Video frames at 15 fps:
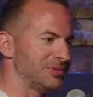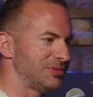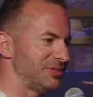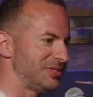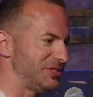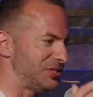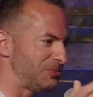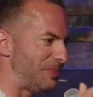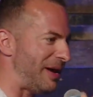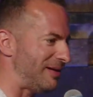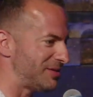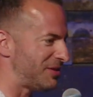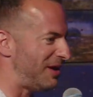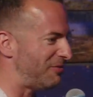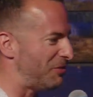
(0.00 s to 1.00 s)
So this is just
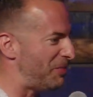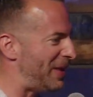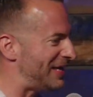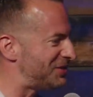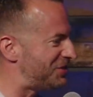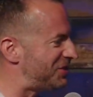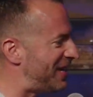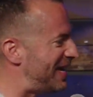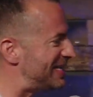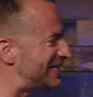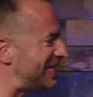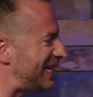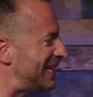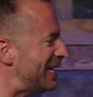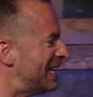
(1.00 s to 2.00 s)
bouncing off what Pastor Chad
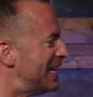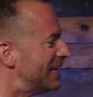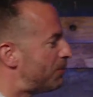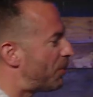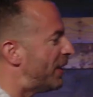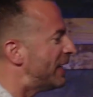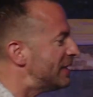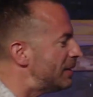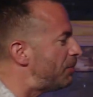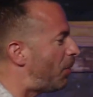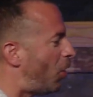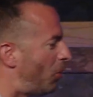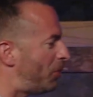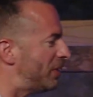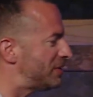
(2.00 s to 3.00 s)
said. Bring the
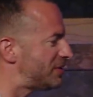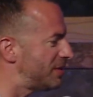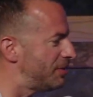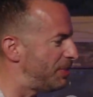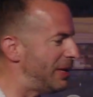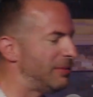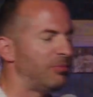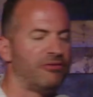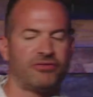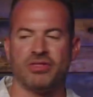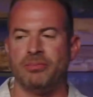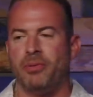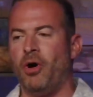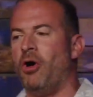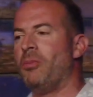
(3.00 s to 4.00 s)
pulpit to the people. For the
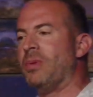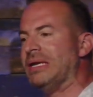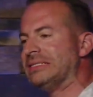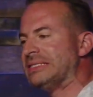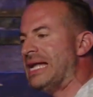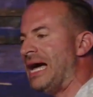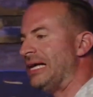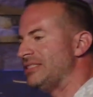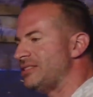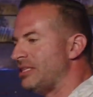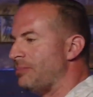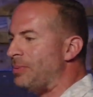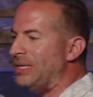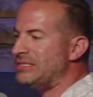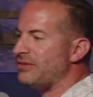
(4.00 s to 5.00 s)
pulpit is not just a
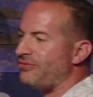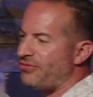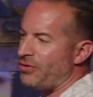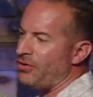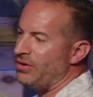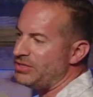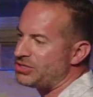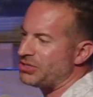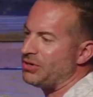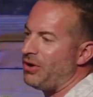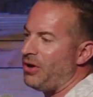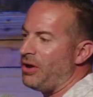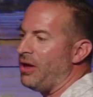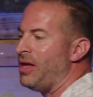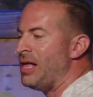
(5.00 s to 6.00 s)
piece of furniture
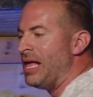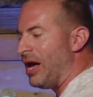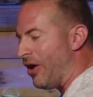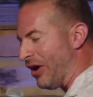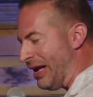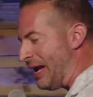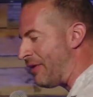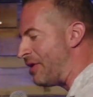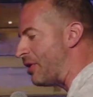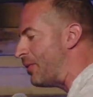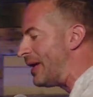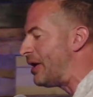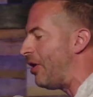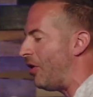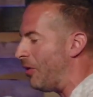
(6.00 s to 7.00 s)
on, a, on an area we
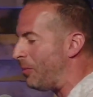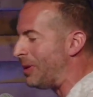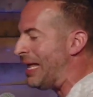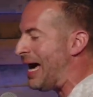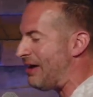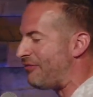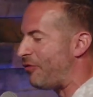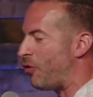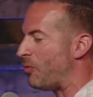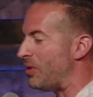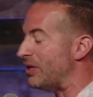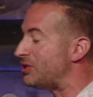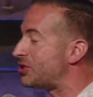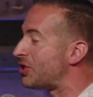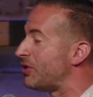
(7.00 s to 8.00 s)
call a platform in
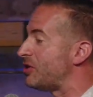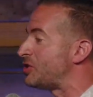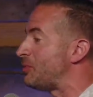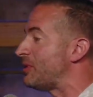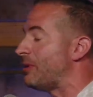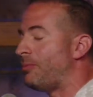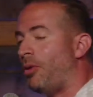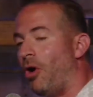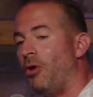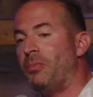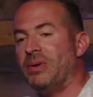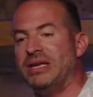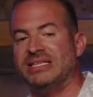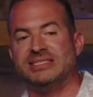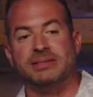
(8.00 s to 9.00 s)
a church, but the
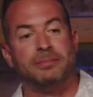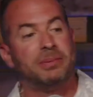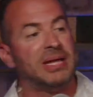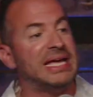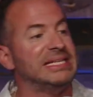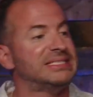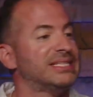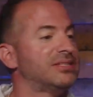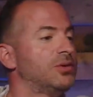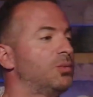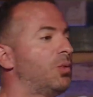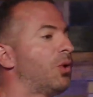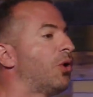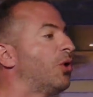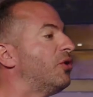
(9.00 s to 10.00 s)
pulpit is the place that the
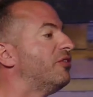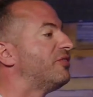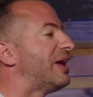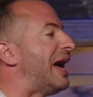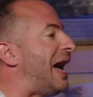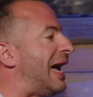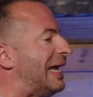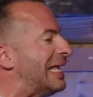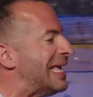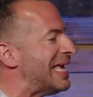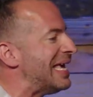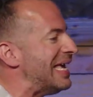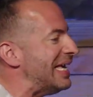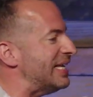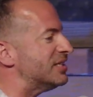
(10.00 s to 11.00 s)
Word of God
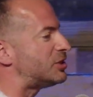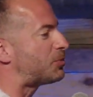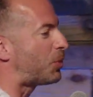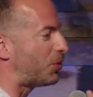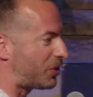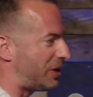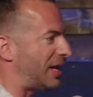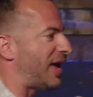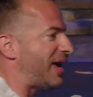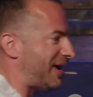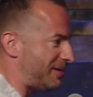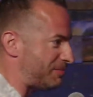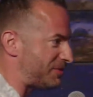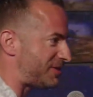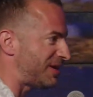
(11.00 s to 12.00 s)
is
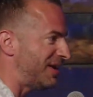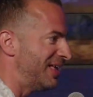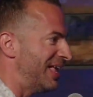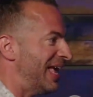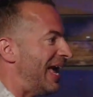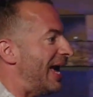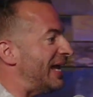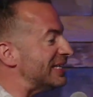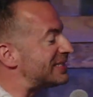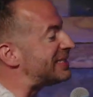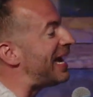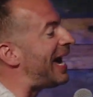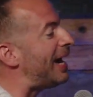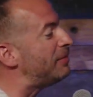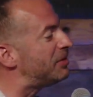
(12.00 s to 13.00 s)
proclaimed. And it's
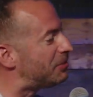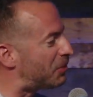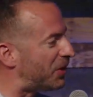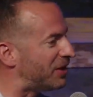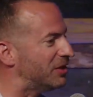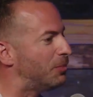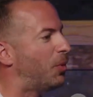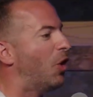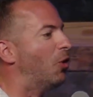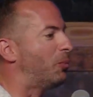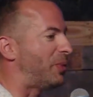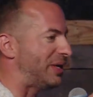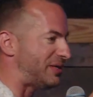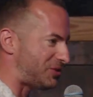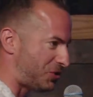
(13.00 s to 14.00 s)
time to bring the
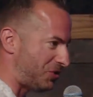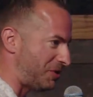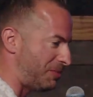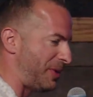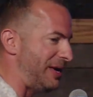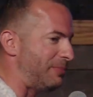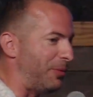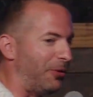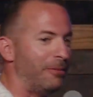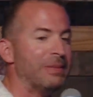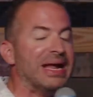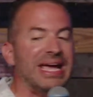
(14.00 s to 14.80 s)
pulpit to the people.